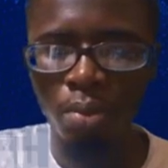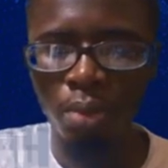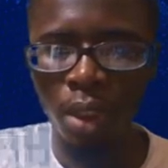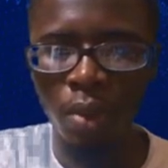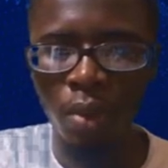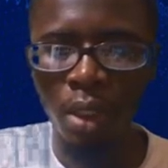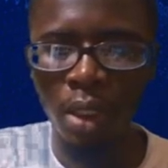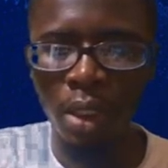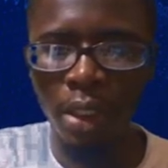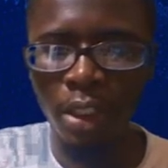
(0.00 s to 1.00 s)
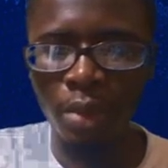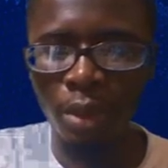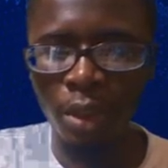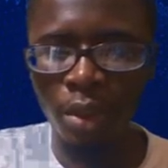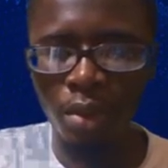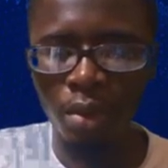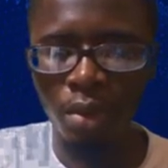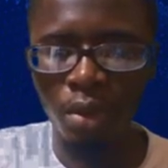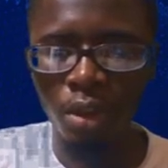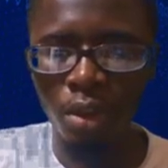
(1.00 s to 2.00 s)
particular expression
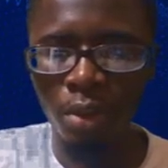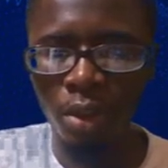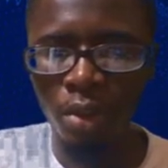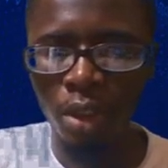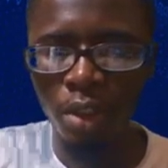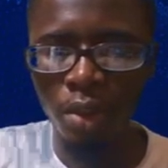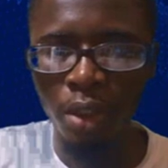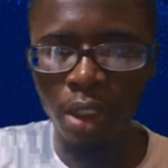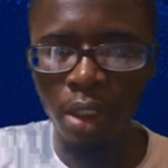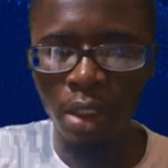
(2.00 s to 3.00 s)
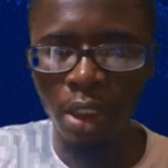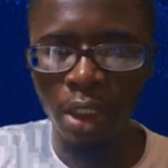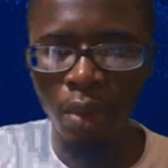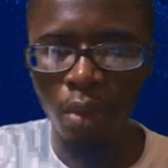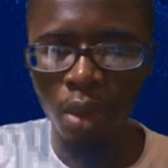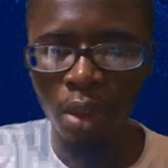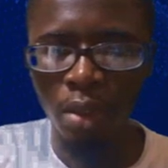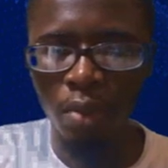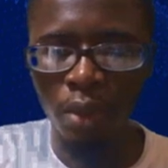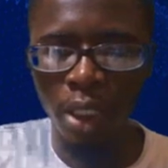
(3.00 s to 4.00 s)
to substitute into it and see what
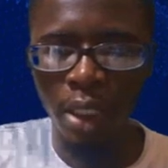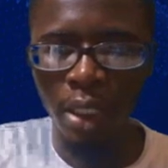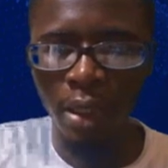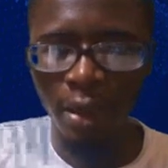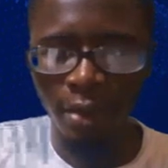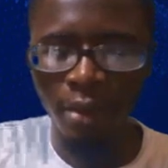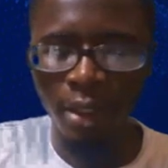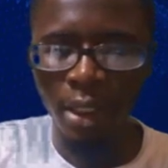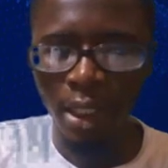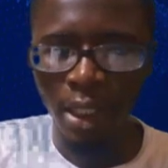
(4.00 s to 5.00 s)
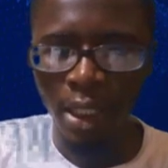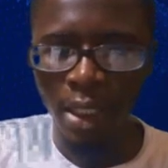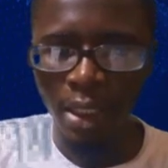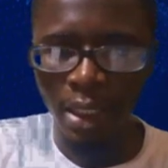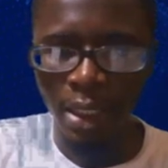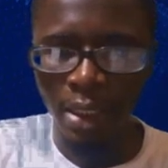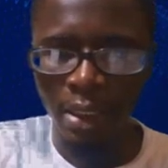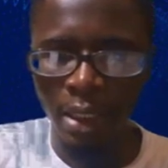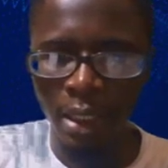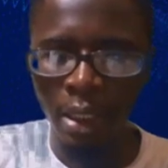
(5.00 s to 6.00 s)
we can have as our
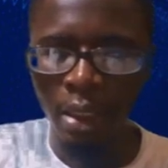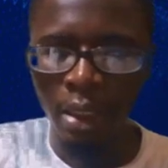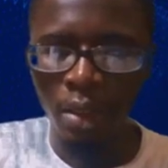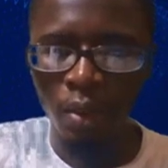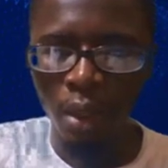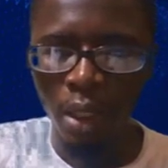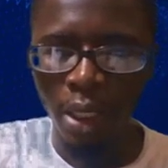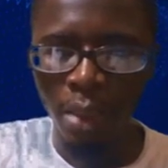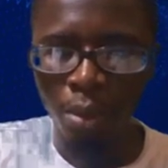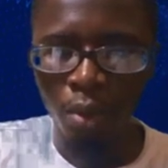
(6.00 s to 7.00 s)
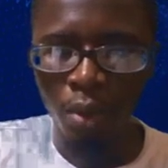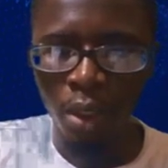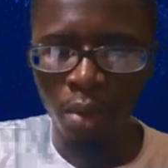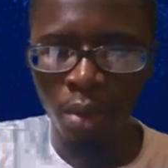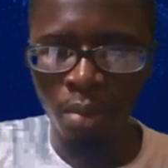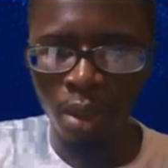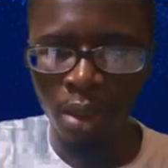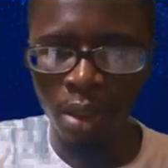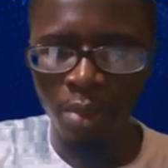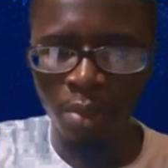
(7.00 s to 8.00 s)
answer. So m squared, remember, is
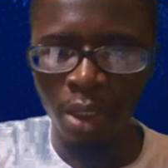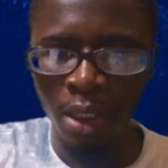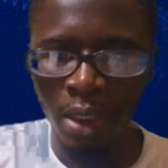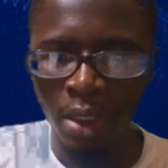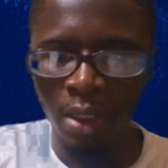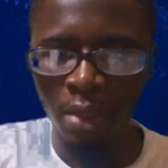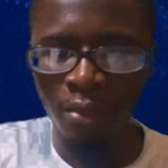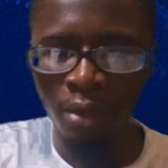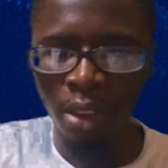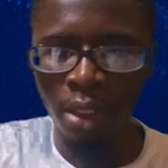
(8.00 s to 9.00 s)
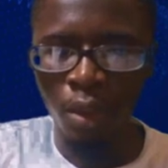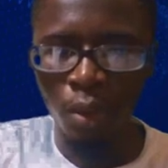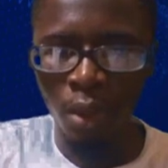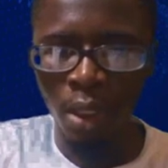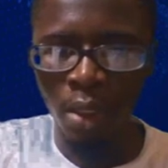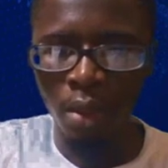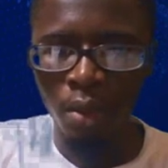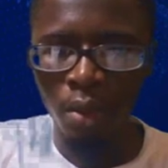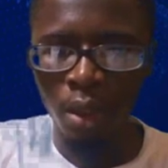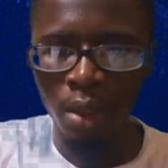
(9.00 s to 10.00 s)
the same thing as 4x squared.
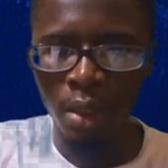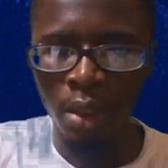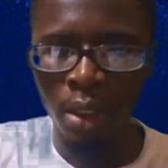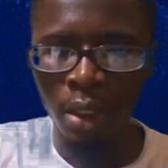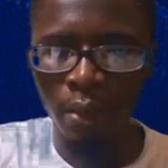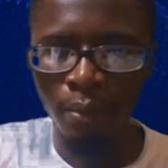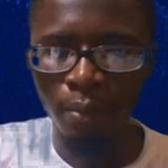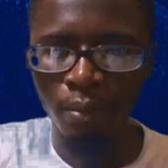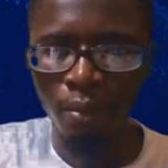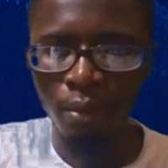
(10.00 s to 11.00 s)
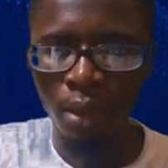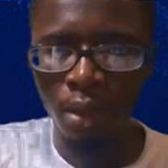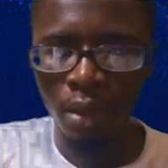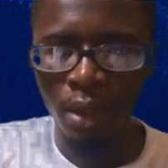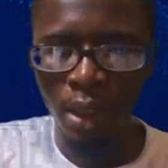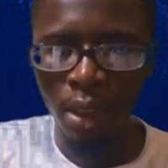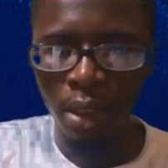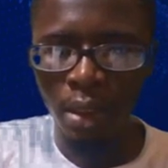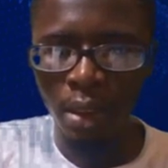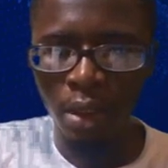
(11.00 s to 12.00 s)
So you see it here,
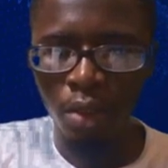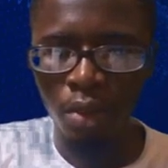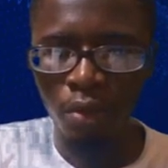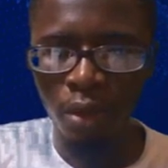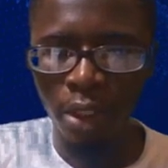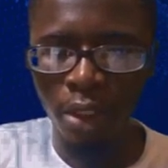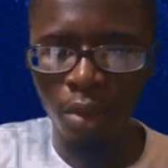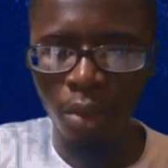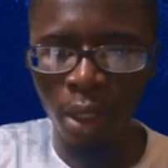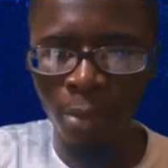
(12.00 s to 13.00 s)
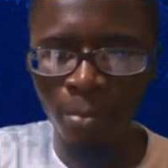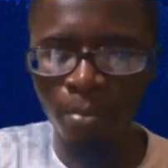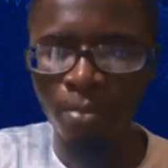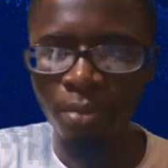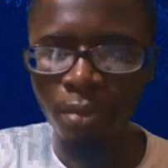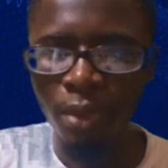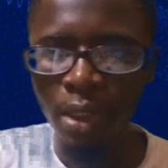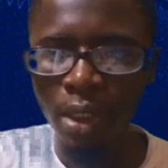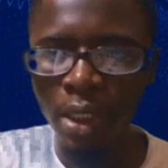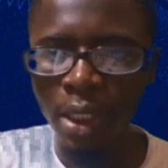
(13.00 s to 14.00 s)
3 into 4x squared.
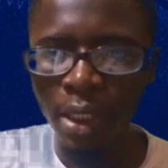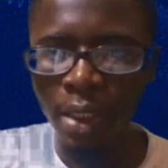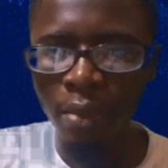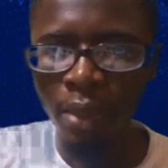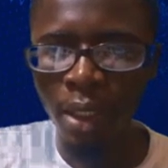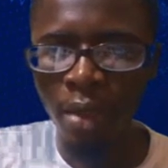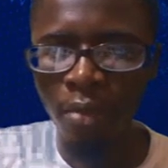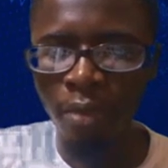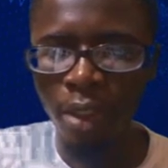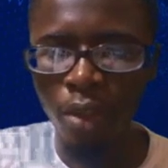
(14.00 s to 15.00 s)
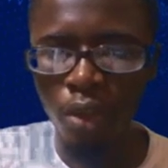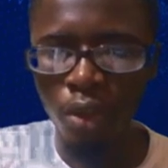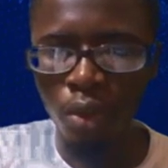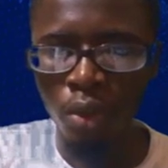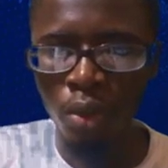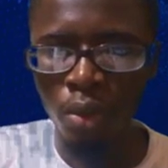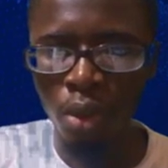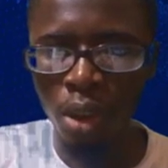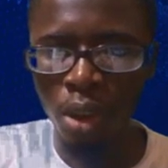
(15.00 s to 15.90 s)
And then we now have minus 2